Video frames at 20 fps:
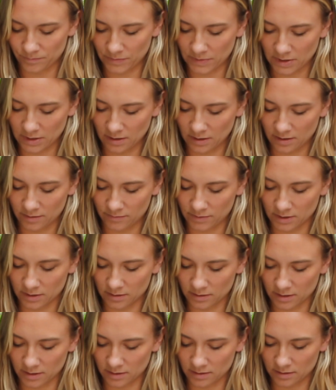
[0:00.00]
and
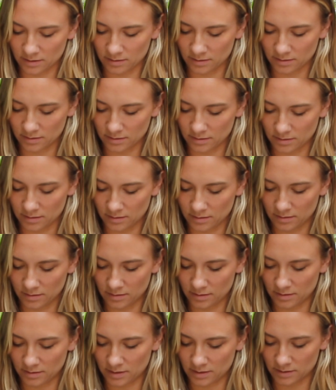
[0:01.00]
having like
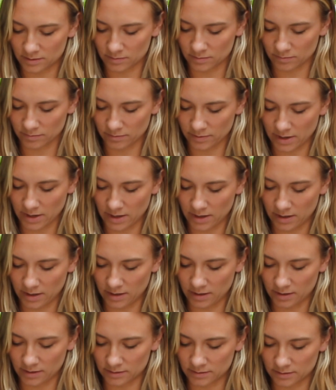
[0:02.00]
these
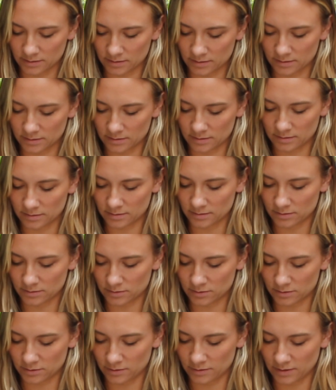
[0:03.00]
rays
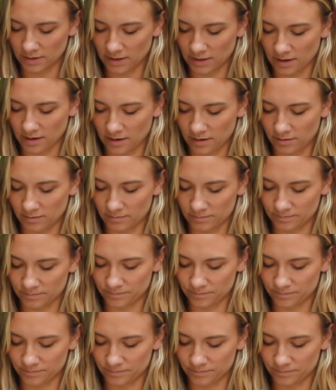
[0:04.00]
shooting out.